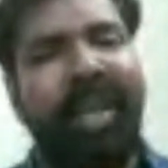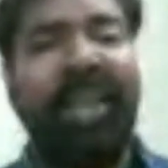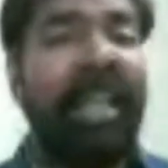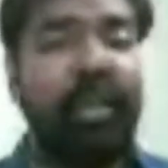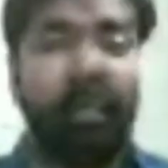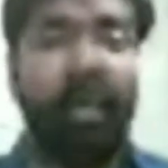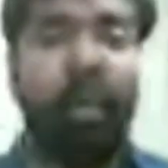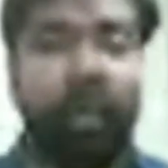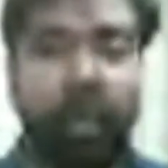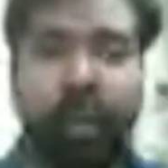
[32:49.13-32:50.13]
And then we
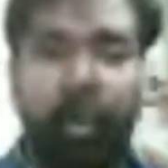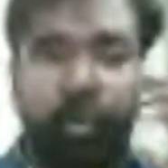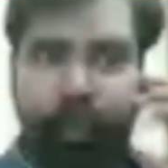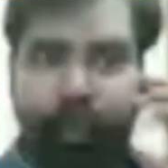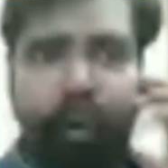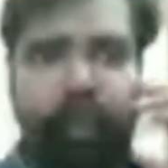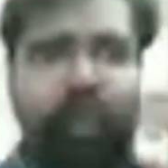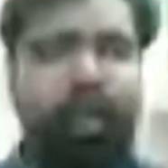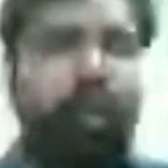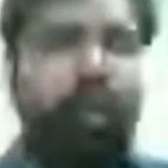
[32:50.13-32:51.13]
also know we should
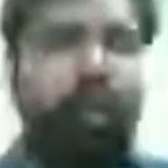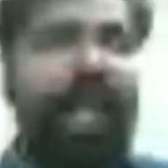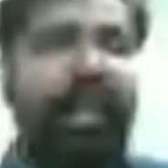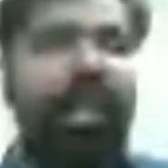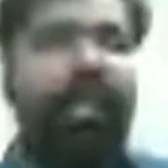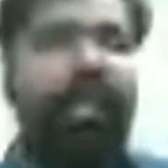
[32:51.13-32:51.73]
also note that